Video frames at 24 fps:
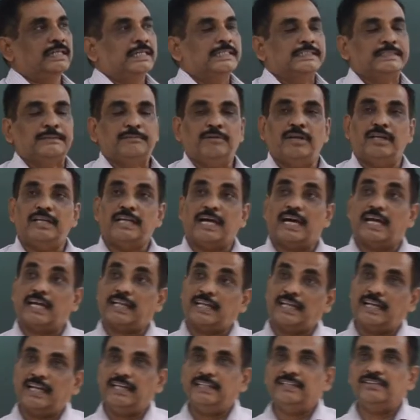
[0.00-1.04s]
Similarly,
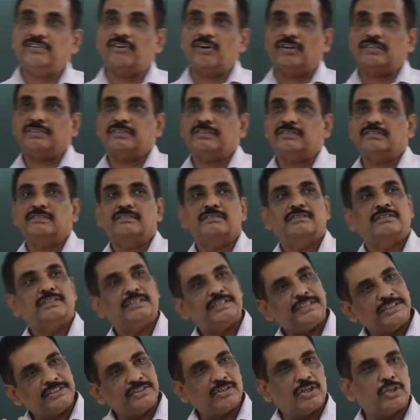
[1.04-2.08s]
alkaline rocks,
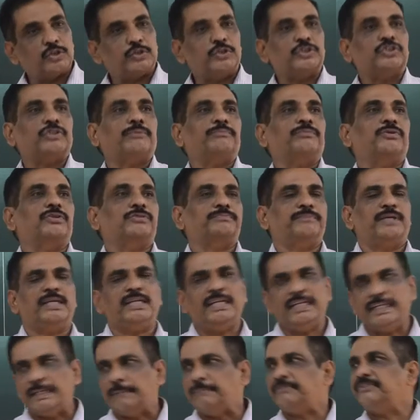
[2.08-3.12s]
it is also a subduction. Very
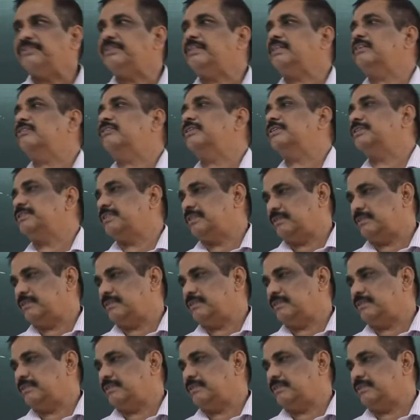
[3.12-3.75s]
deep-seated origin.